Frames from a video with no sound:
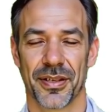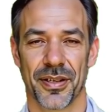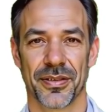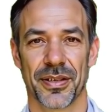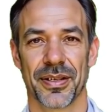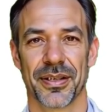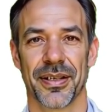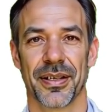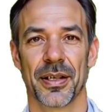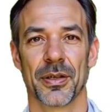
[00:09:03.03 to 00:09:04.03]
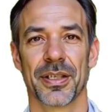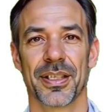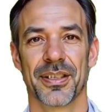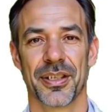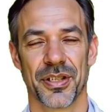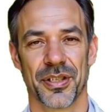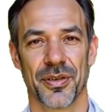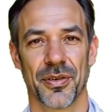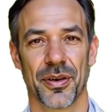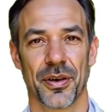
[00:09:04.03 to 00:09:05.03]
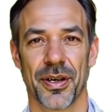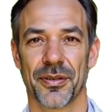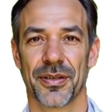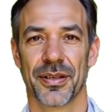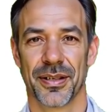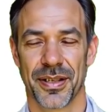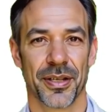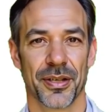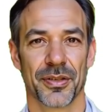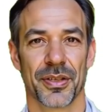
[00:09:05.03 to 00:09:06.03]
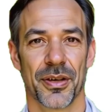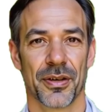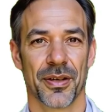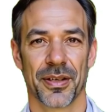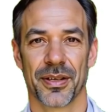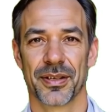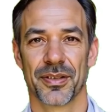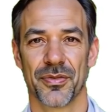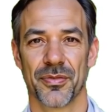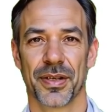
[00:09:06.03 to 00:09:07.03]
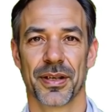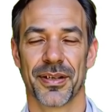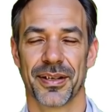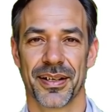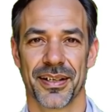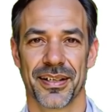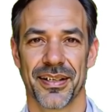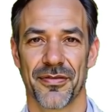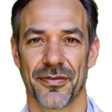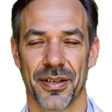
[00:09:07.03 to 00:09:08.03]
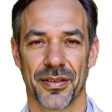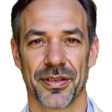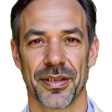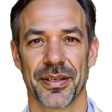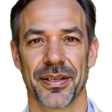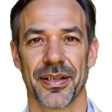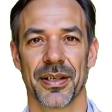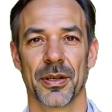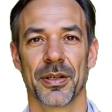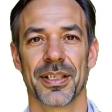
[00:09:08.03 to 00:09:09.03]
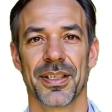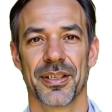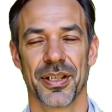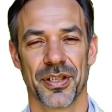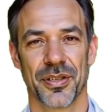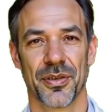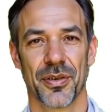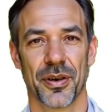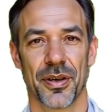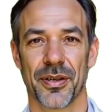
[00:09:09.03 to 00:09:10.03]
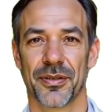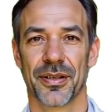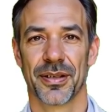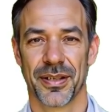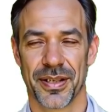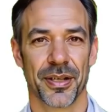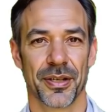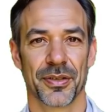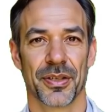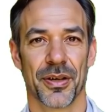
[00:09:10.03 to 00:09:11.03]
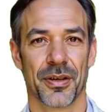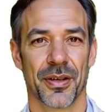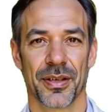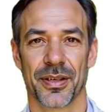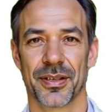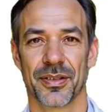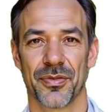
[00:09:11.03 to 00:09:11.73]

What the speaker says: It's rich in natural ACE inhibitors, polyphenol, and potassium. It works in 7 to 14 days when consumed daily.